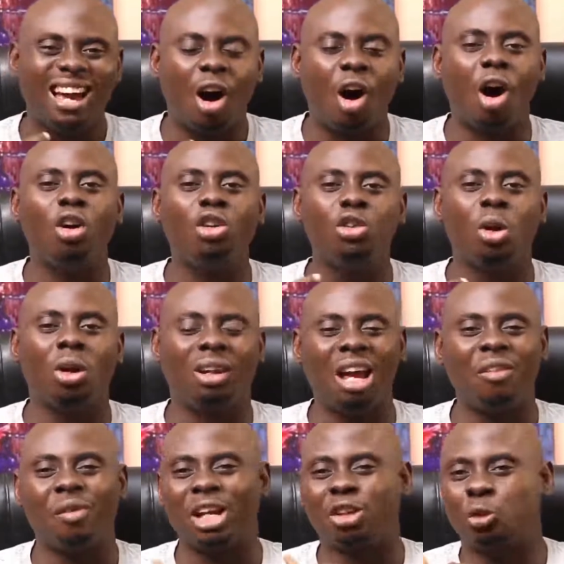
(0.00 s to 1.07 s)
All your
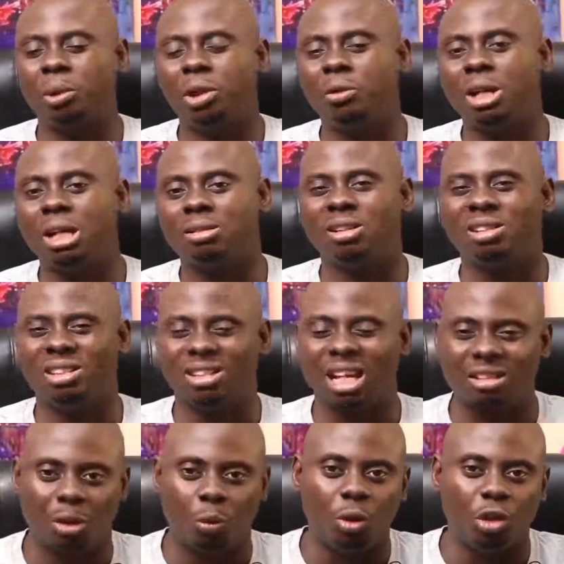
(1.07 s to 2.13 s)
life experiences is
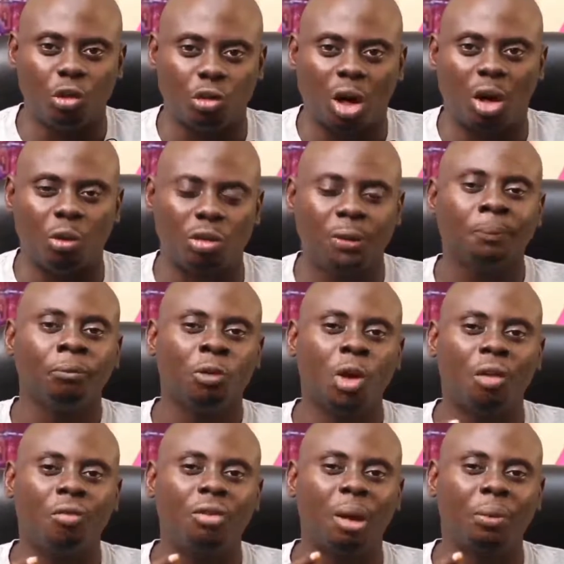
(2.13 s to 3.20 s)
as a result
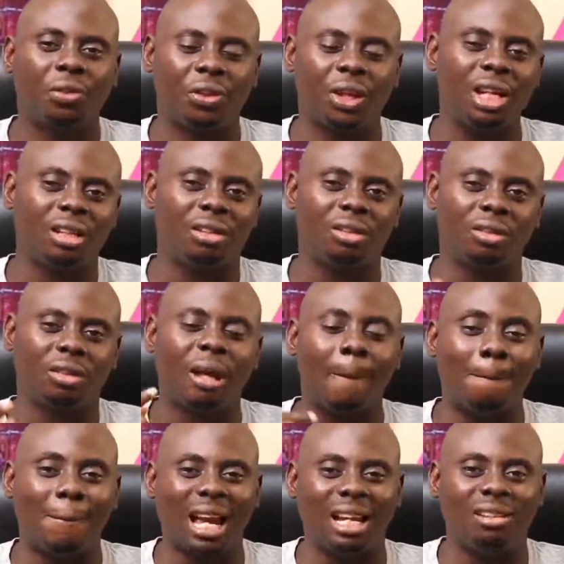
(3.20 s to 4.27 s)
of the things, the
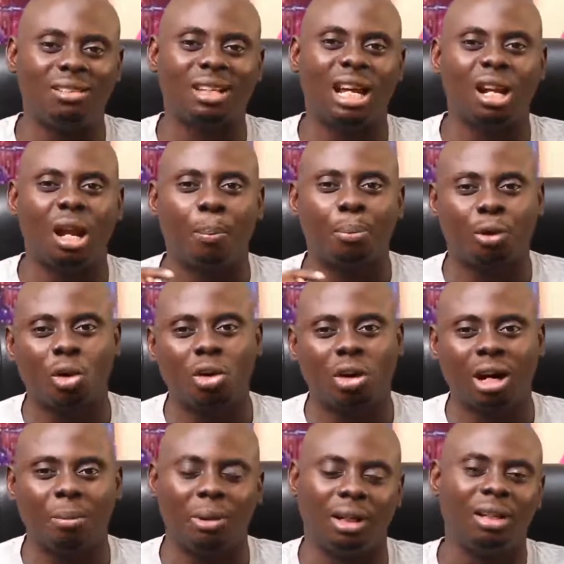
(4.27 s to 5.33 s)
mindset, the
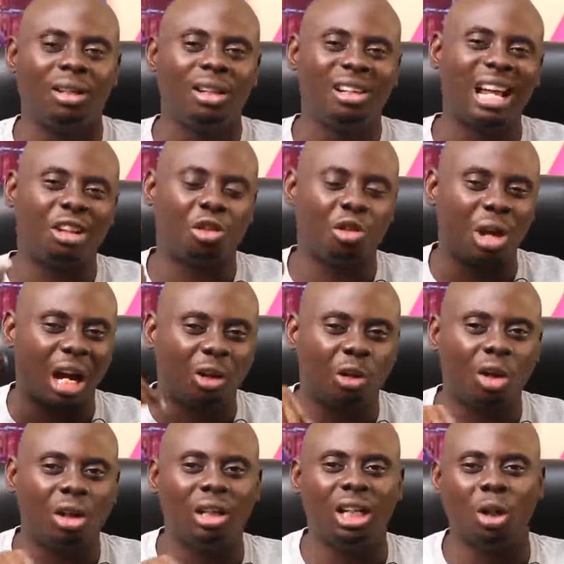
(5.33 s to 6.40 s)
programming that you are
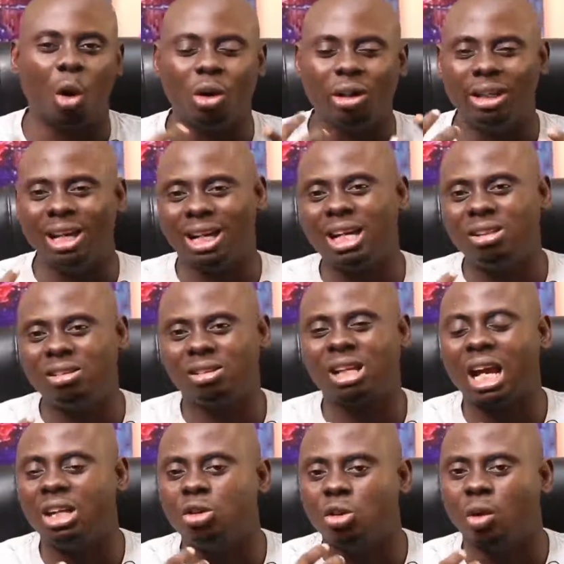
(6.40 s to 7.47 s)
running on the
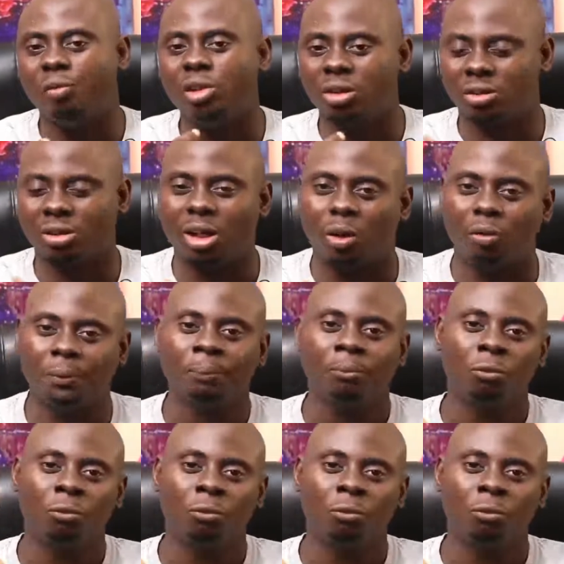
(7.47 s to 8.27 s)
inside of yourself.